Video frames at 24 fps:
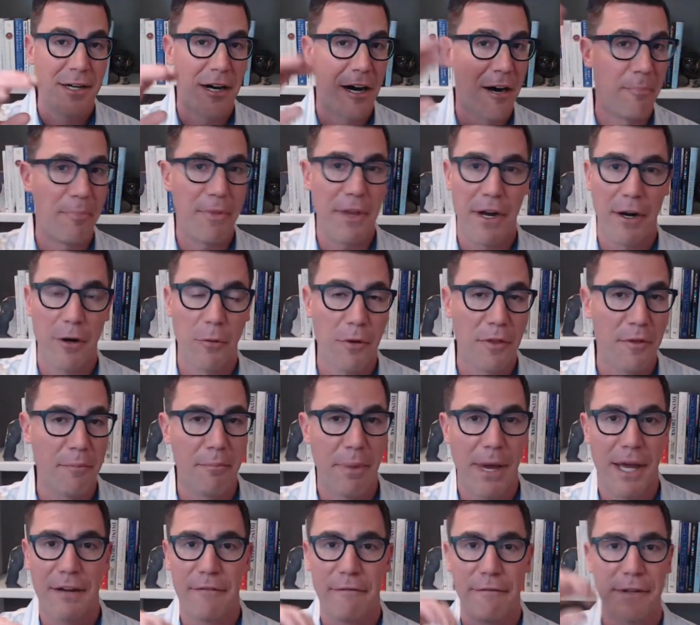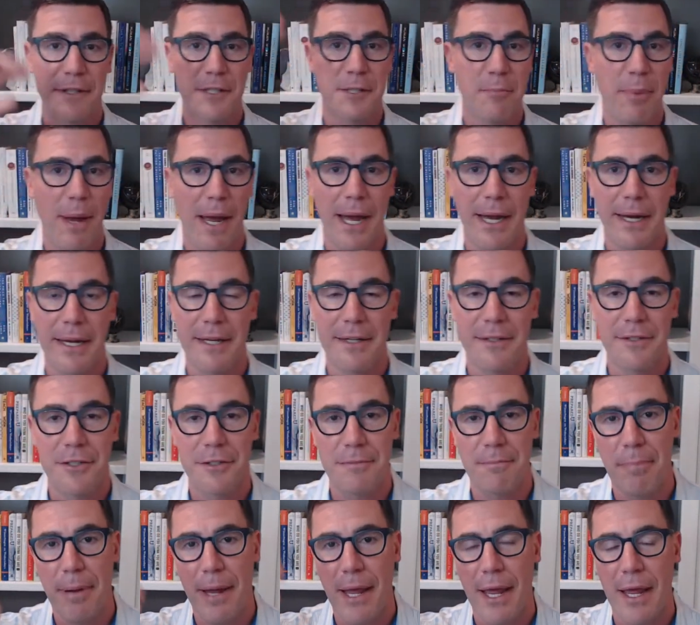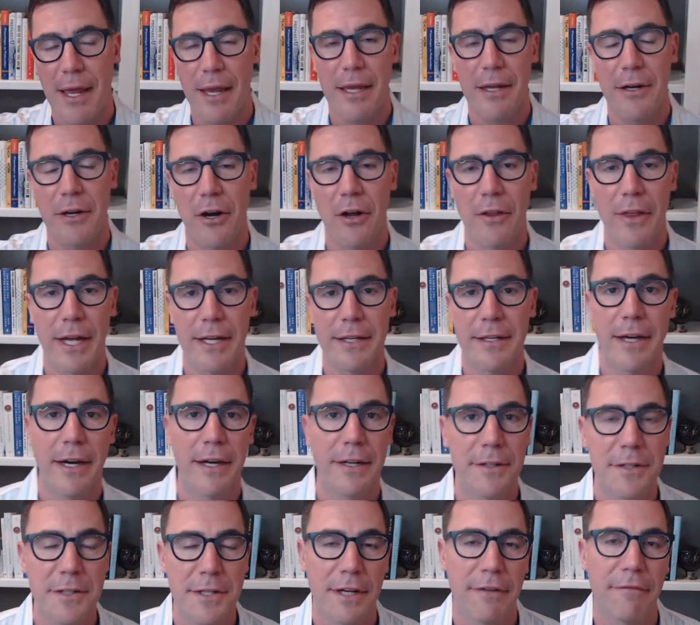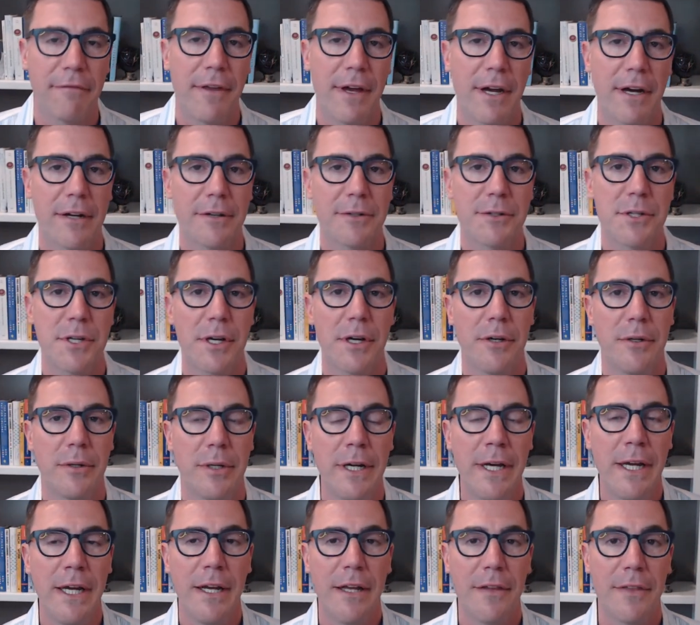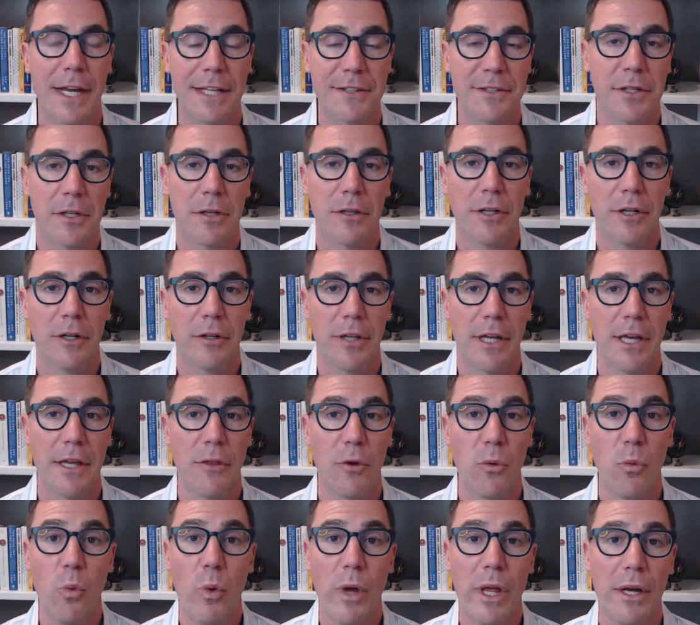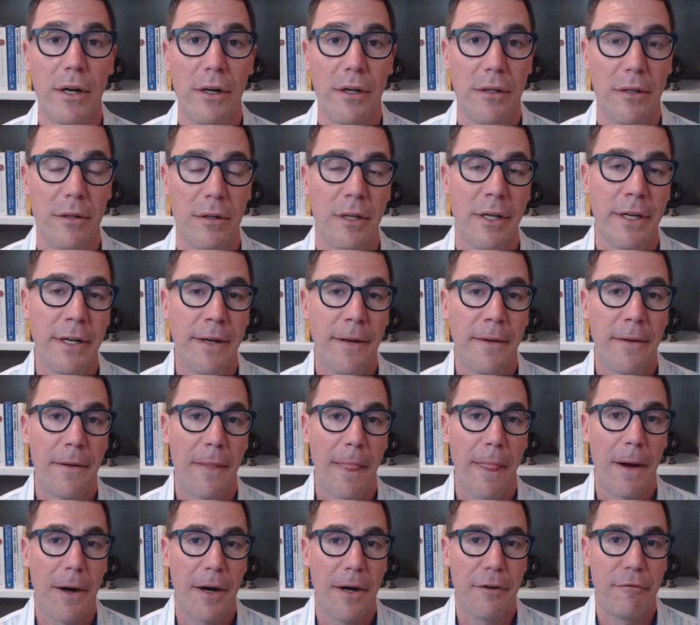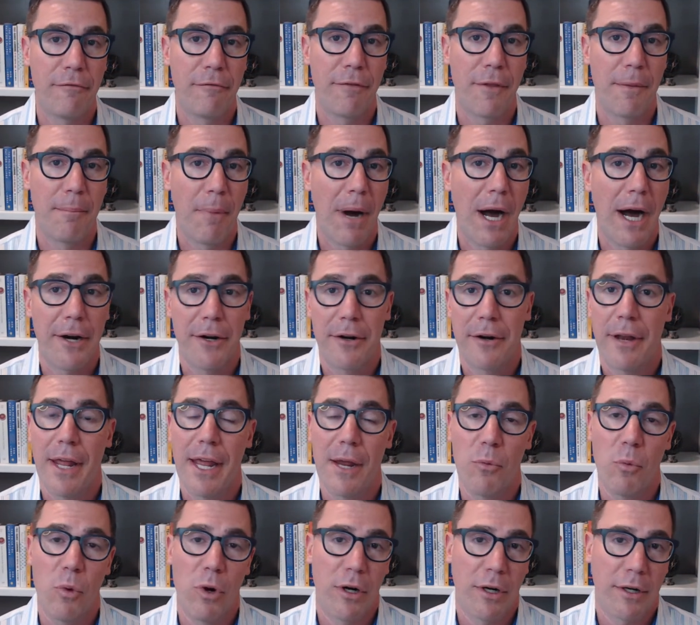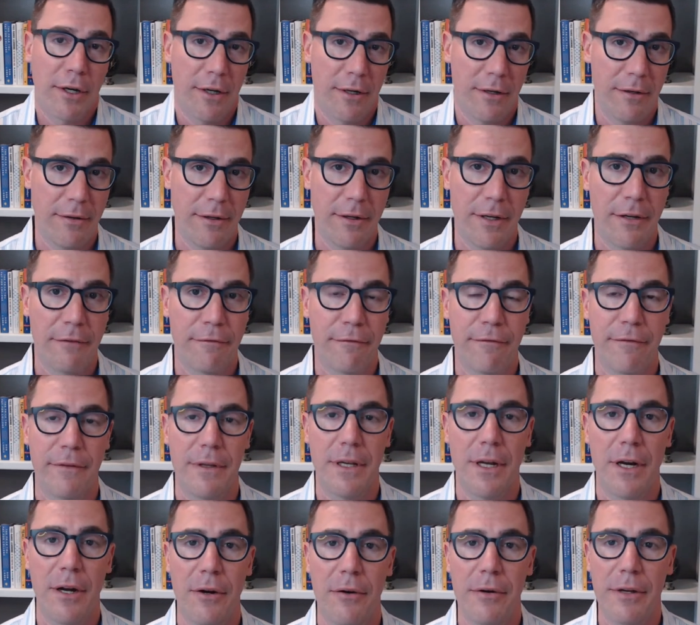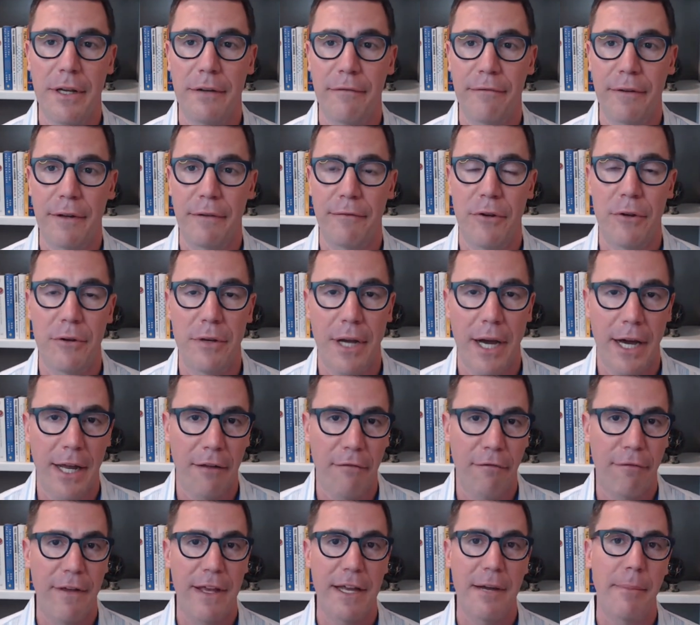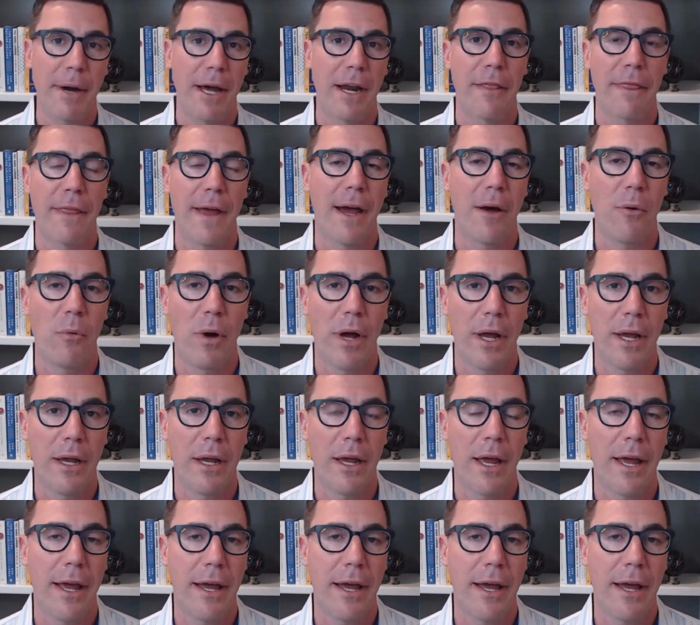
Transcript: up there with a benefits package and pay and all that kind of stuff. There, so that's clearly the will of the modern day worker, if you know, if if you can kind of think about it that way.